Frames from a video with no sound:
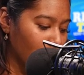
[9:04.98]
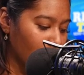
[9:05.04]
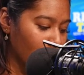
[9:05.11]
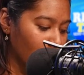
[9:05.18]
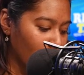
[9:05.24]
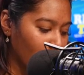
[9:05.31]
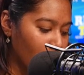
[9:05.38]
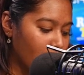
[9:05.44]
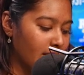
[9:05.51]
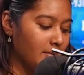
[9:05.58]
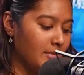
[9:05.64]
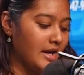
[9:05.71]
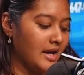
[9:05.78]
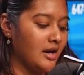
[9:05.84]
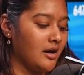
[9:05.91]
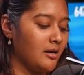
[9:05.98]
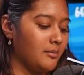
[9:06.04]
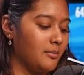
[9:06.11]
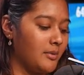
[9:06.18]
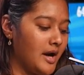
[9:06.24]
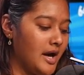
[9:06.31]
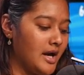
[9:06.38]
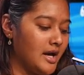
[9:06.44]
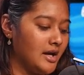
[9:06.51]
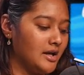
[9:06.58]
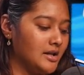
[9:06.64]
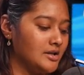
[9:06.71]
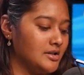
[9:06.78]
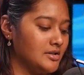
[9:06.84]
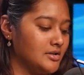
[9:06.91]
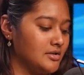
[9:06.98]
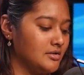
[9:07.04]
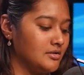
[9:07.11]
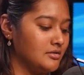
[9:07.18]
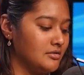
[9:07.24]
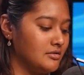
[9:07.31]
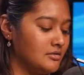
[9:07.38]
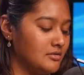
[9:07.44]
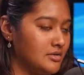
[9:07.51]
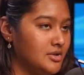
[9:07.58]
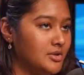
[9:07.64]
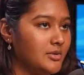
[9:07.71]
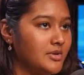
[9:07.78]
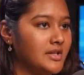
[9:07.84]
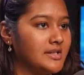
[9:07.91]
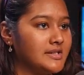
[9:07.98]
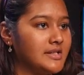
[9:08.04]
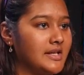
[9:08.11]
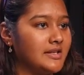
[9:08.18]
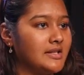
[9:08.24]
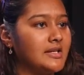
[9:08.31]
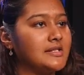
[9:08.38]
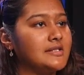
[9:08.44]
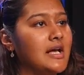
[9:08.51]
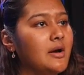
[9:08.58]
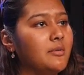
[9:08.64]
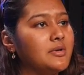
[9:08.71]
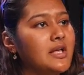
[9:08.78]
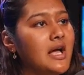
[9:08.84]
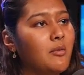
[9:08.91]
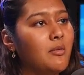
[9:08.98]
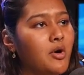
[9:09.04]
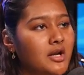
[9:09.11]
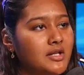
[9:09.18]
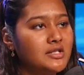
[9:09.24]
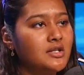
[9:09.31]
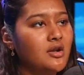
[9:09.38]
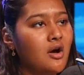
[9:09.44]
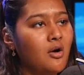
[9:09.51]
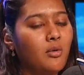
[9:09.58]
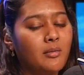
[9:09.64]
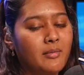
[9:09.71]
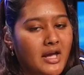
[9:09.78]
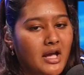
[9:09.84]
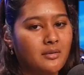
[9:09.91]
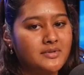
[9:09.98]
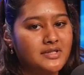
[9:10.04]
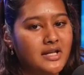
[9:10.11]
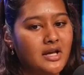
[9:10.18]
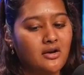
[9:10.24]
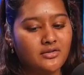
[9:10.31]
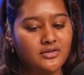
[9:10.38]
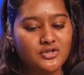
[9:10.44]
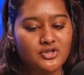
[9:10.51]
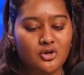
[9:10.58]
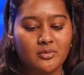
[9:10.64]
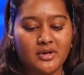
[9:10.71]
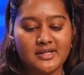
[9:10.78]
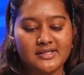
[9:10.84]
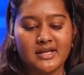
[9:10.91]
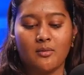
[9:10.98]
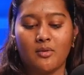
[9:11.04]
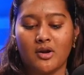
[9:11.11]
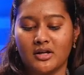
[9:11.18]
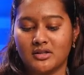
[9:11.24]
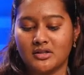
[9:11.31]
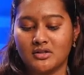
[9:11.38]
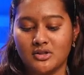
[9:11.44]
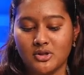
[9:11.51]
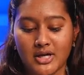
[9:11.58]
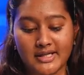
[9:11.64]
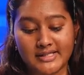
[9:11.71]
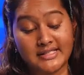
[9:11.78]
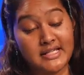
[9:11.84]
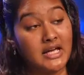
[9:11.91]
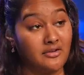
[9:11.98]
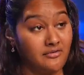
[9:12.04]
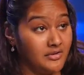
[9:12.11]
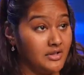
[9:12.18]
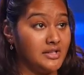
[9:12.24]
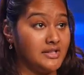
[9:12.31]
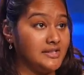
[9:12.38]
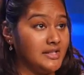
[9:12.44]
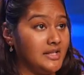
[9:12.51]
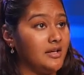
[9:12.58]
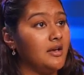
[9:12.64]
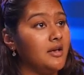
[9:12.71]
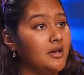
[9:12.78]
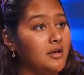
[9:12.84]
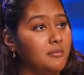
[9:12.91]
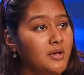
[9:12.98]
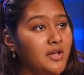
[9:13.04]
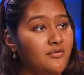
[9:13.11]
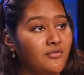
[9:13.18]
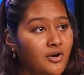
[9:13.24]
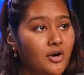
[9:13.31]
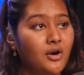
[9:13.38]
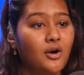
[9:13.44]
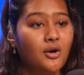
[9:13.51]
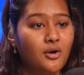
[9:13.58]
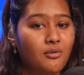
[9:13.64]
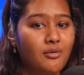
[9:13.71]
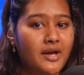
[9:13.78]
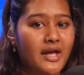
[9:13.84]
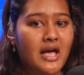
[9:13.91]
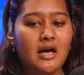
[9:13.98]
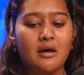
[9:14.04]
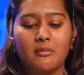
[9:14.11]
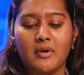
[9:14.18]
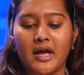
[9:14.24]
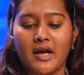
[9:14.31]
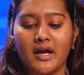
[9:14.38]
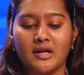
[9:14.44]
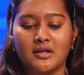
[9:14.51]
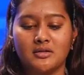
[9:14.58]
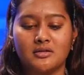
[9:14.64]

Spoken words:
wearing makeup and doing things like this, I wanted to not wear makeup today on the show, because I wanted you guys to kind of really see me for who I am and